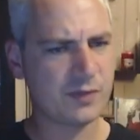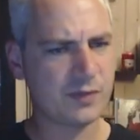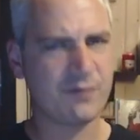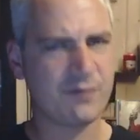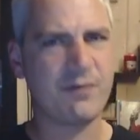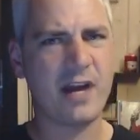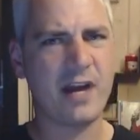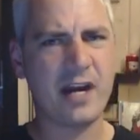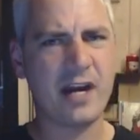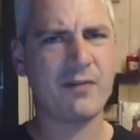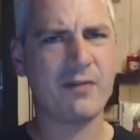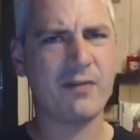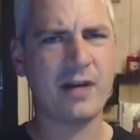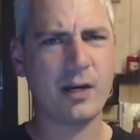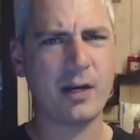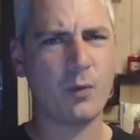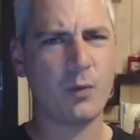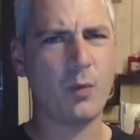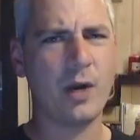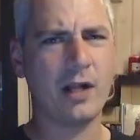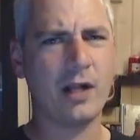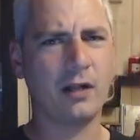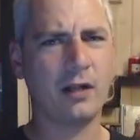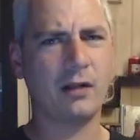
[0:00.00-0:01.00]
was very, very
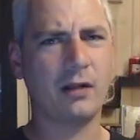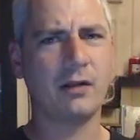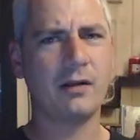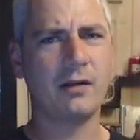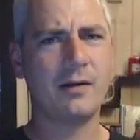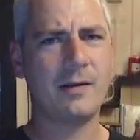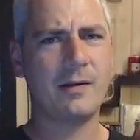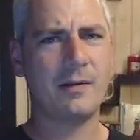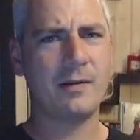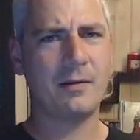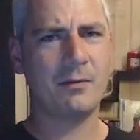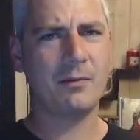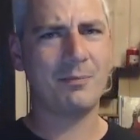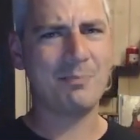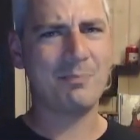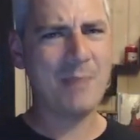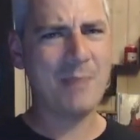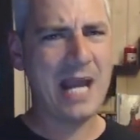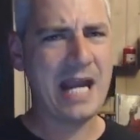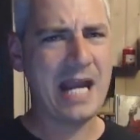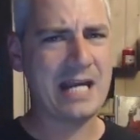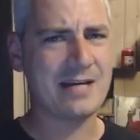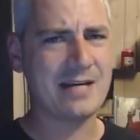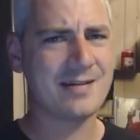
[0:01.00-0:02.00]
well
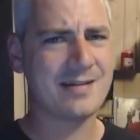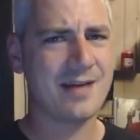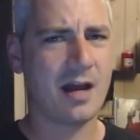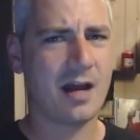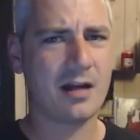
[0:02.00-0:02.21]
made.